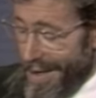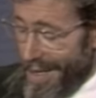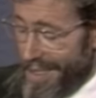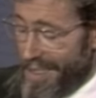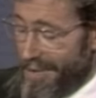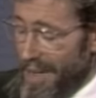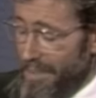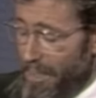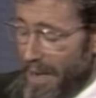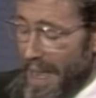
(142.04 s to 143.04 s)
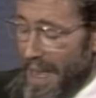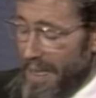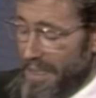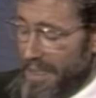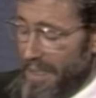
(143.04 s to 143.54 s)
A
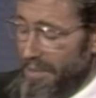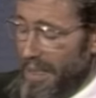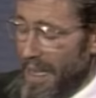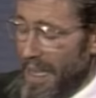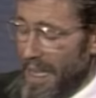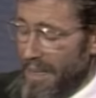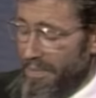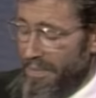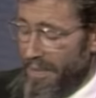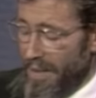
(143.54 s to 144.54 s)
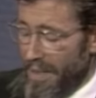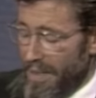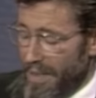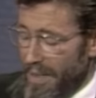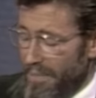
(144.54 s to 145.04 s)
screenplay so naive
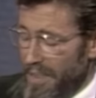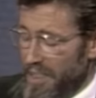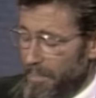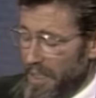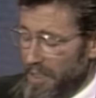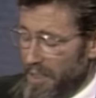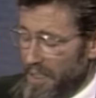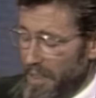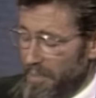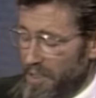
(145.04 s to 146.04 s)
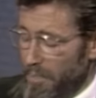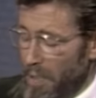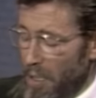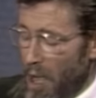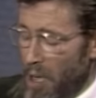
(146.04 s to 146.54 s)
that every speech seems to
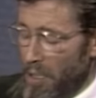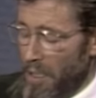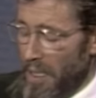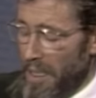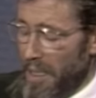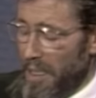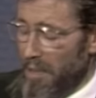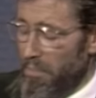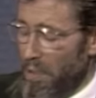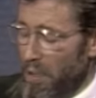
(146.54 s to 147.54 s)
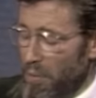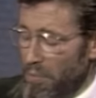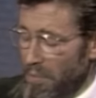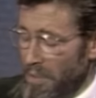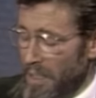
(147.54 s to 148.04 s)
belong in a little
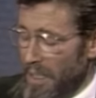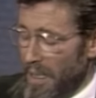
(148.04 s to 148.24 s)
balloon